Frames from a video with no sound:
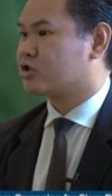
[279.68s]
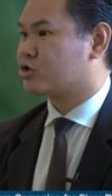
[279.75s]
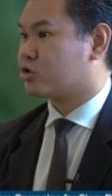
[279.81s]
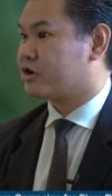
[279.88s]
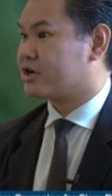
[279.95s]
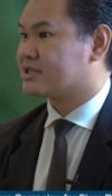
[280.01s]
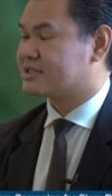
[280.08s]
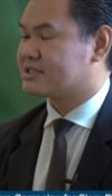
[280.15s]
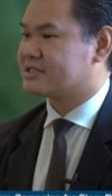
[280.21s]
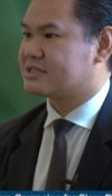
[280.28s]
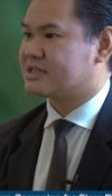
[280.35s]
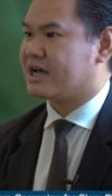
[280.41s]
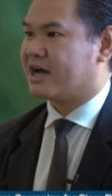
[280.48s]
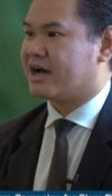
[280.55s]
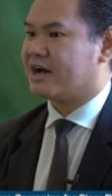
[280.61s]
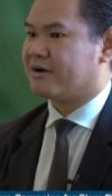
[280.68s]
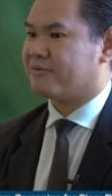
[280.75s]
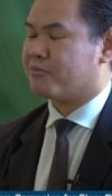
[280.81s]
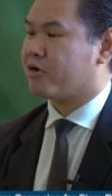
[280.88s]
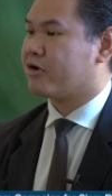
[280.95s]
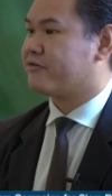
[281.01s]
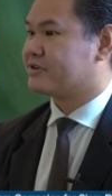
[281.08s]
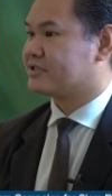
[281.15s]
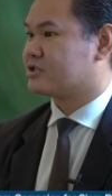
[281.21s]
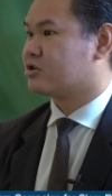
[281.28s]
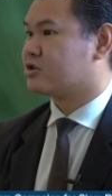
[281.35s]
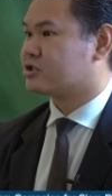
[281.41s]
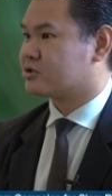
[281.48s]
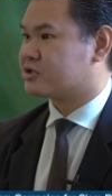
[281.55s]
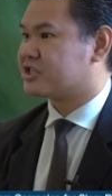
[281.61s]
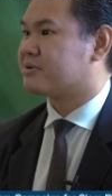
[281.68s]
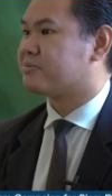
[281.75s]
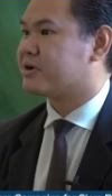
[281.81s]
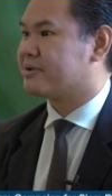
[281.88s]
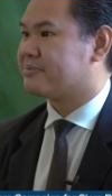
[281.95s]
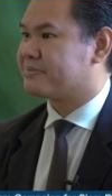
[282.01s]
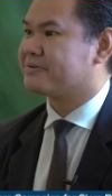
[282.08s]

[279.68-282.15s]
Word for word: tourists, more visitors to Siem Reap.